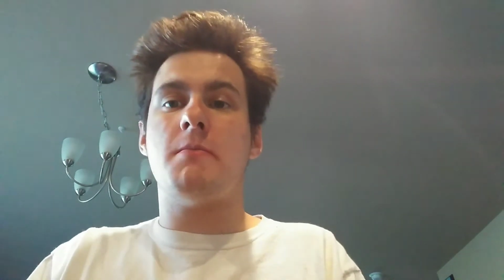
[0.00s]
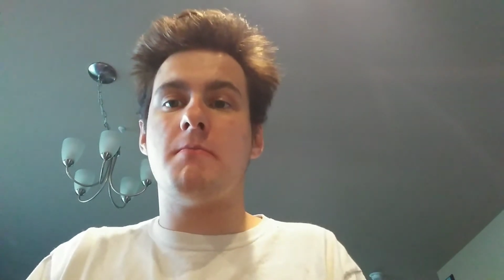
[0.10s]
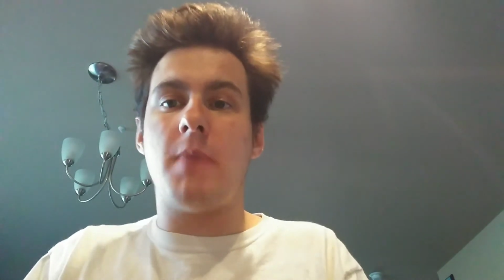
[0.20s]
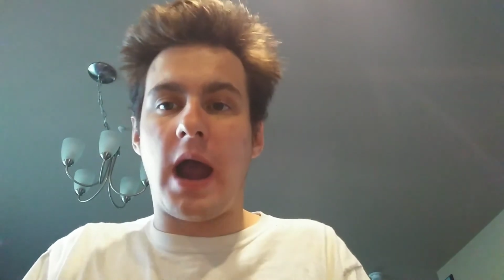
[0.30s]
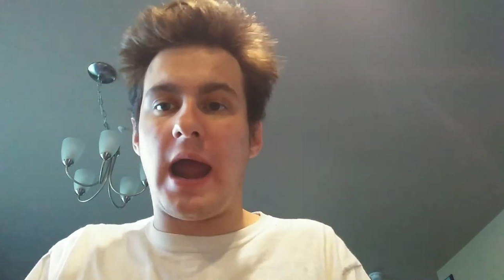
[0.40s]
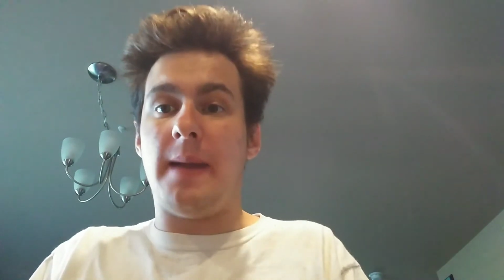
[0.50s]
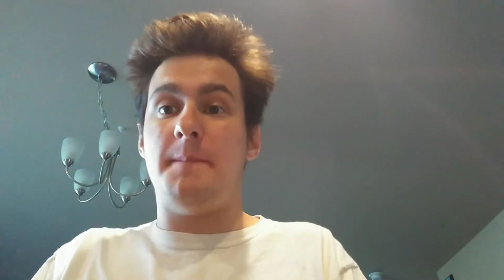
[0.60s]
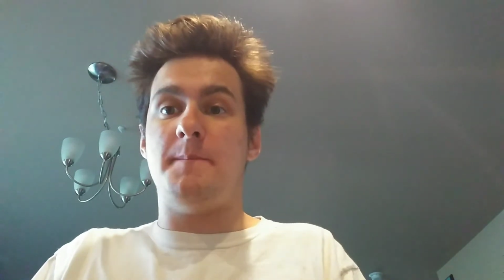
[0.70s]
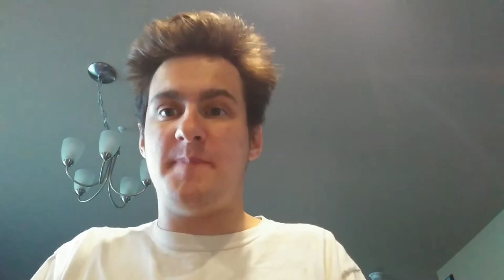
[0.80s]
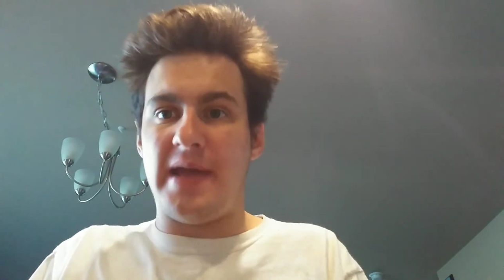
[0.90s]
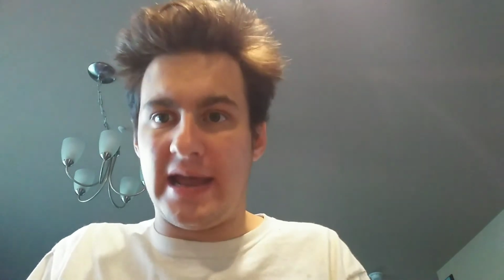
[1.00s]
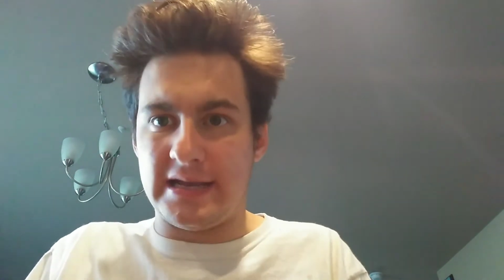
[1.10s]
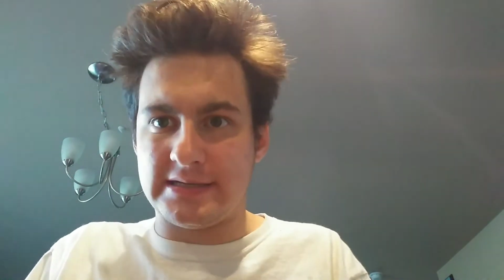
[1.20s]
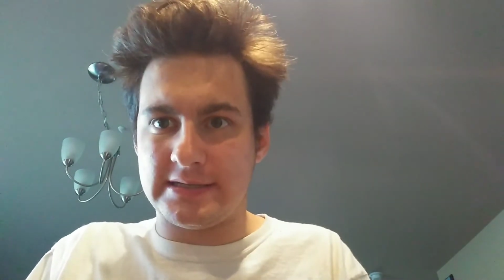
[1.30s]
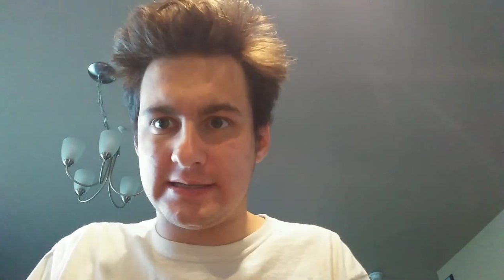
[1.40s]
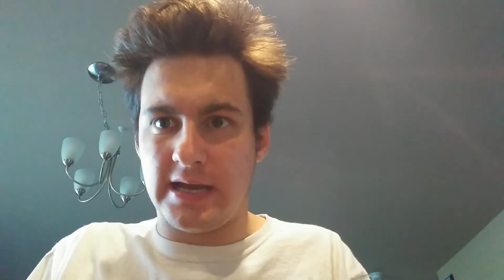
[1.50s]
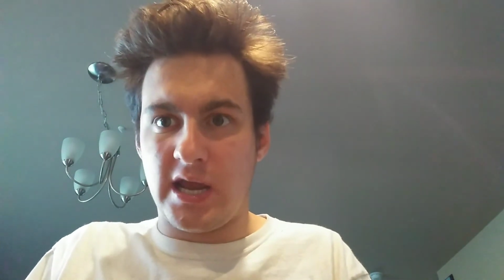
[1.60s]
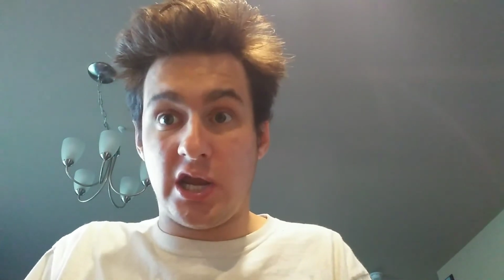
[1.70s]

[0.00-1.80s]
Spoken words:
my best